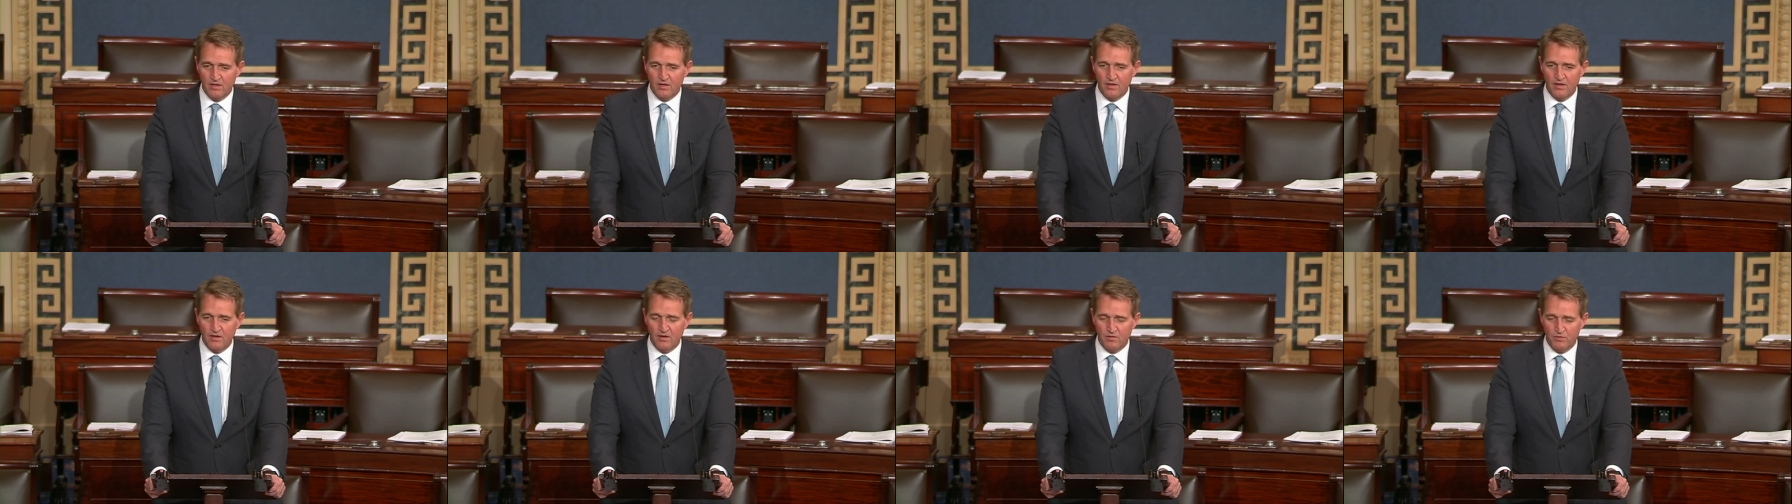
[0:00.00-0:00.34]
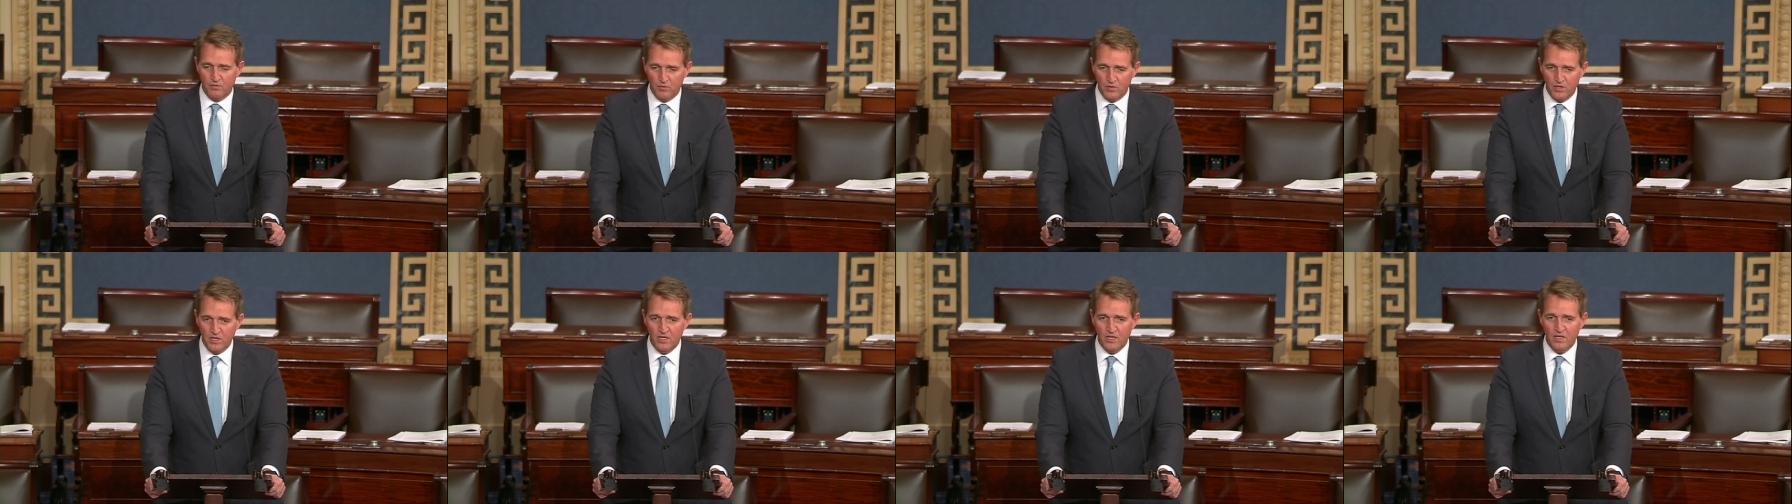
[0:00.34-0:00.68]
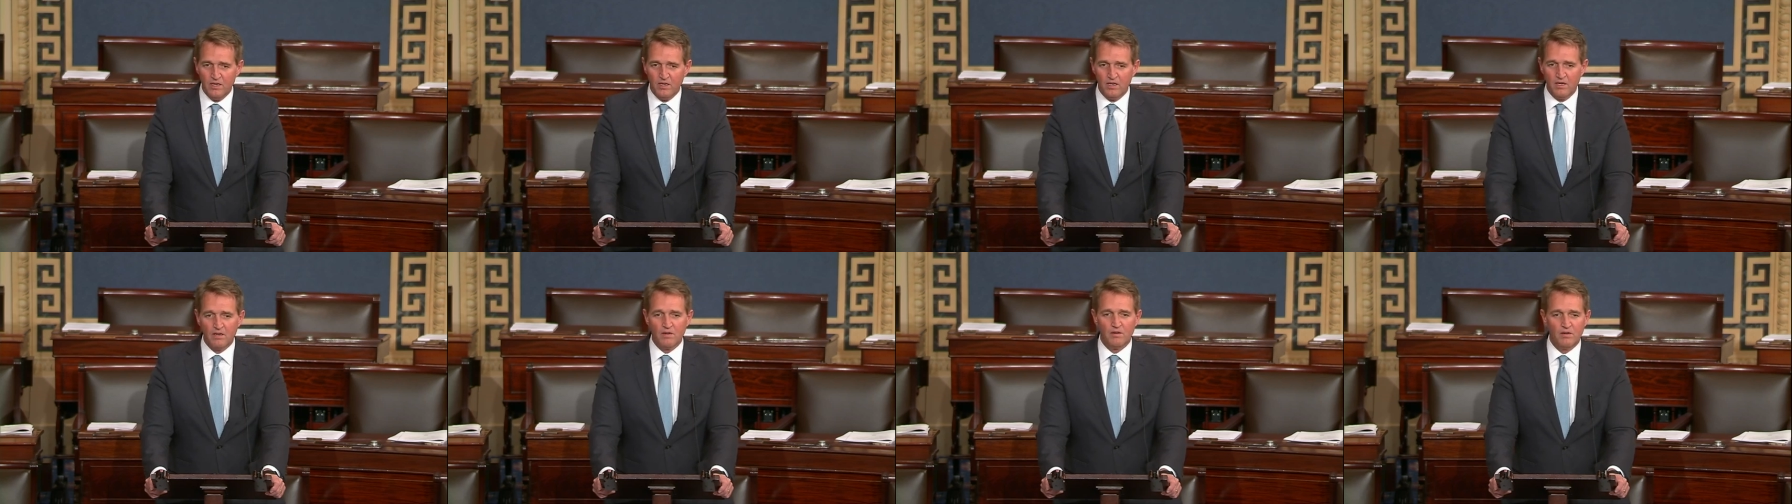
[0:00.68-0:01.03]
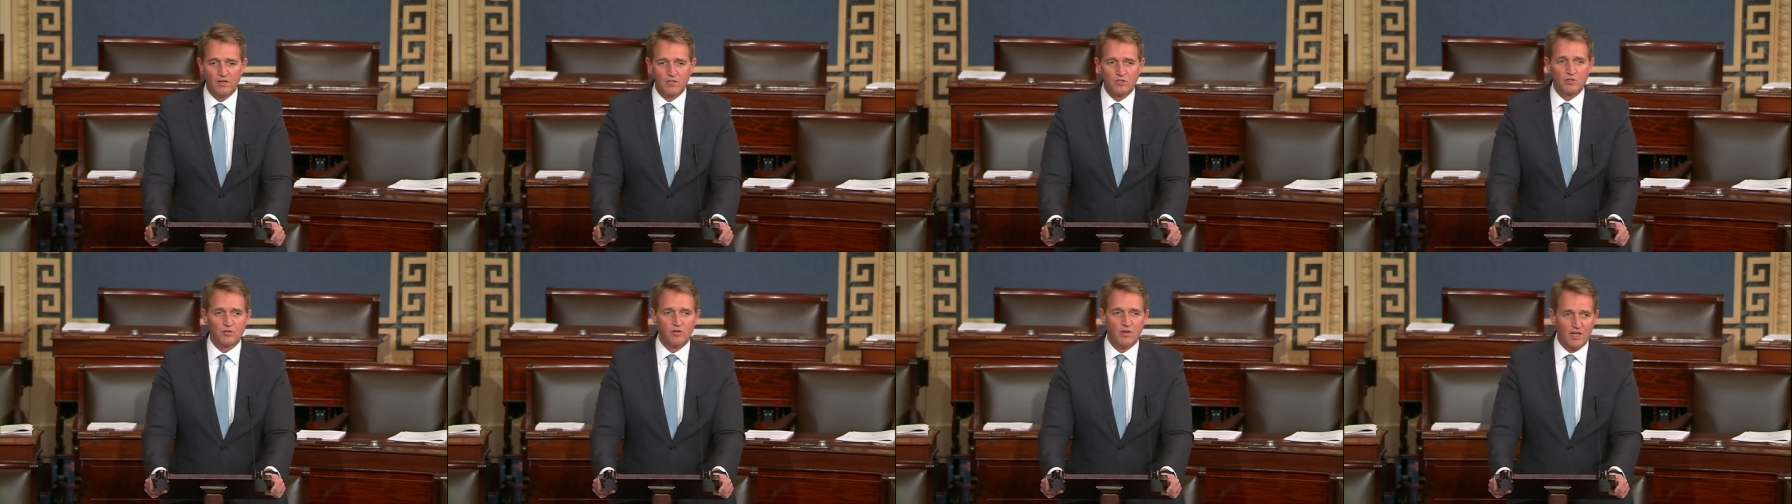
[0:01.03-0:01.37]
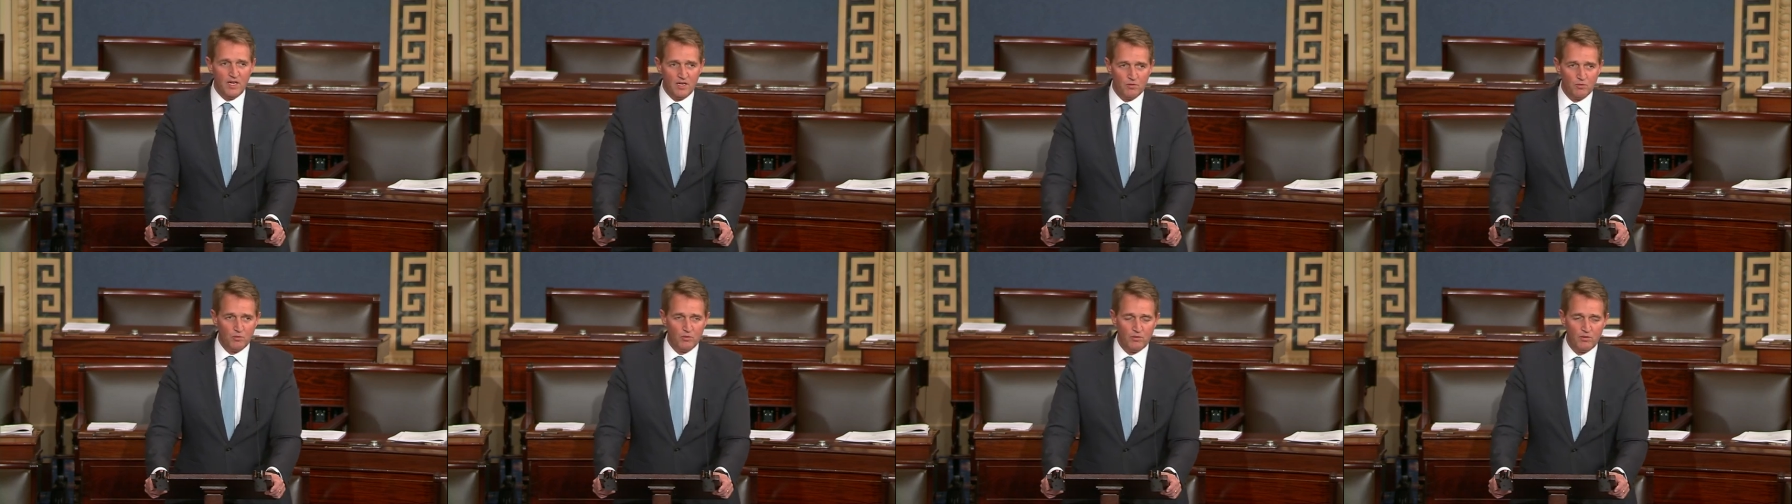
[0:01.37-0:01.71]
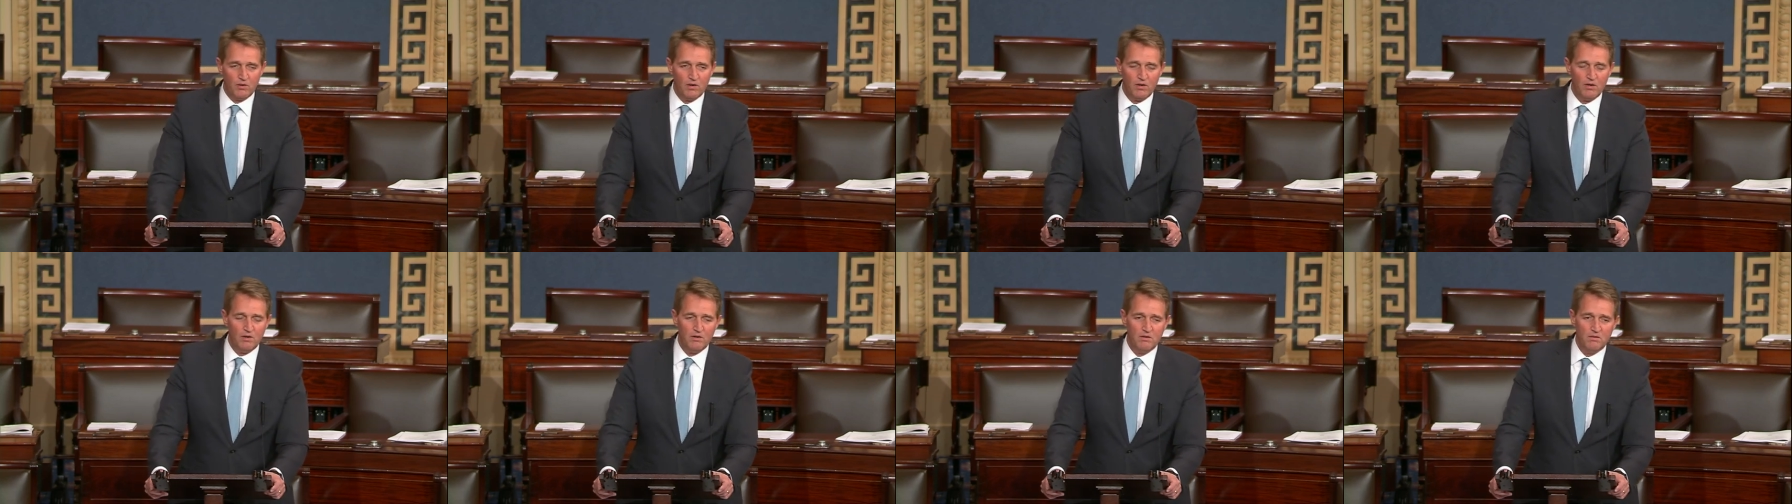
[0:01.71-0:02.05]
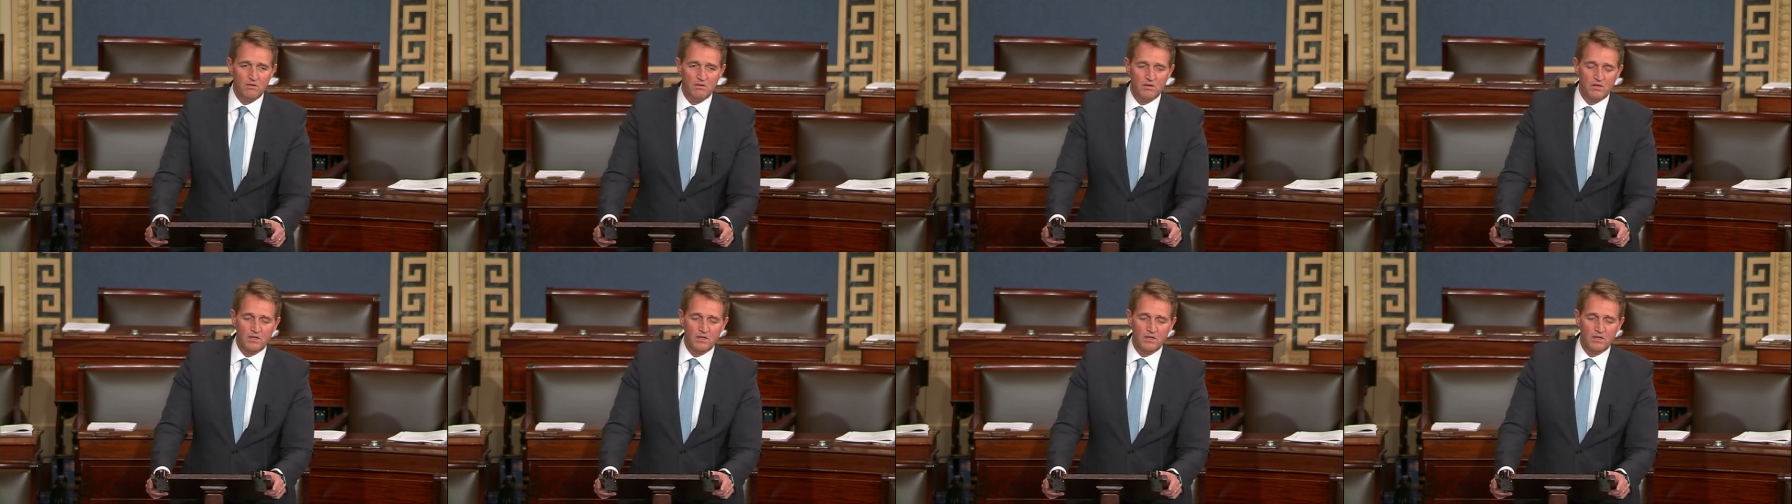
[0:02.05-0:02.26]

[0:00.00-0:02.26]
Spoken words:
If we enter a trade war,